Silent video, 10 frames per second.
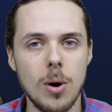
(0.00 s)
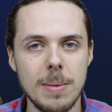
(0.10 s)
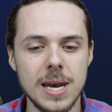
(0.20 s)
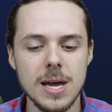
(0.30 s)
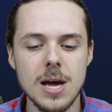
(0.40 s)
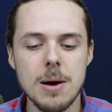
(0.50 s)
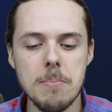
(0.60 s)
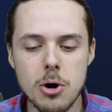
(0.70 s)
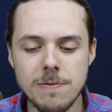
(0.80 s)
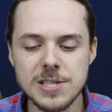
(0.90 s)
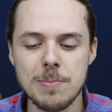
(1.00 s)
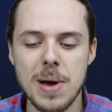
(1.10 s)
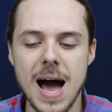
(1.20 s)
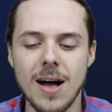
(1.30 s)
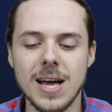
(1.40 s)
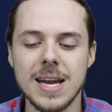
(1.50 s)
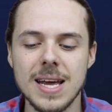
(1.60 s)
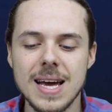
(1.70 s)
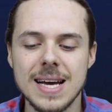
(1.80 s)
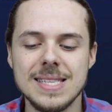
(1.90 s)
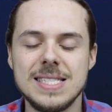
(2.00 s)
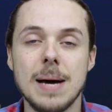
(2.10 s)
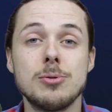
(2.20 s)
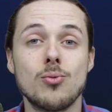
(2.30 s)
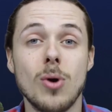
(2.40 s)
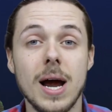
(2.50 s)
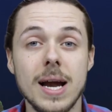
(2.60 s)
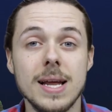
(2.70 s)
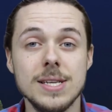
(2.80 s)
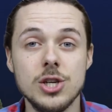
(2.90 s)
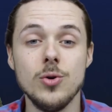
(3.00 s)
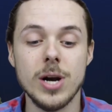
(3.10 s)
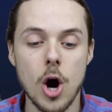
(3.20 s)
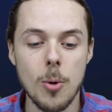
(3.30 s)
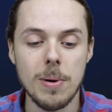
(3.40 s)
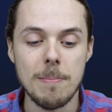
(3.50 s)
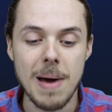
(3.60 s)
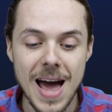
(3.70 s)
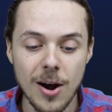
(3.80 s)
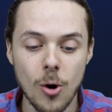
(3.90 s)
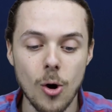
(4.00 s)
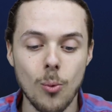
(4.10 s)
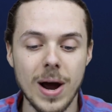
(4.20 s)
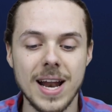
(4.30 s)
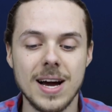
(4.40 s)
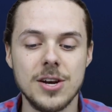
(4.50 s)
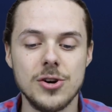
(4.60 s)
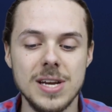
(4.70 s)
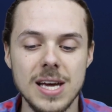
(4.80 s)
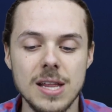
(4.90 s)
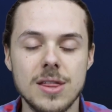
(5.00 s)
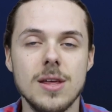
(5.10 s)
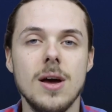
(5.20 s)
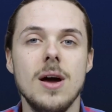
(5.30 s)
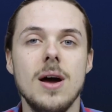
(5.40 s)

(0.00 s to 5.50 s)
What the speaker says: woman, moves the pallet and steps right into an open manhole waiting underneath,